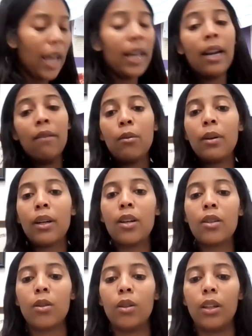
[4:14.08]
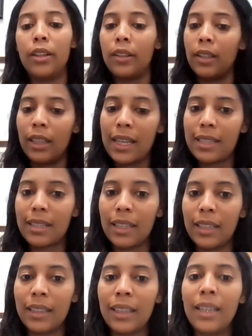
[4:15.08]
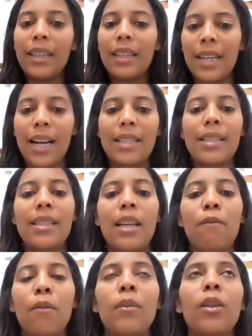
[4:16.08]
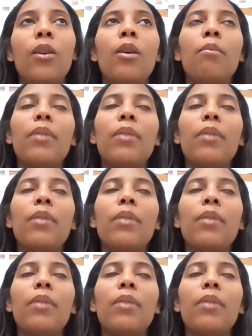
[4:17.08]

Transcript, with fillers: And everyone also learned their lesson not to take from the Lord.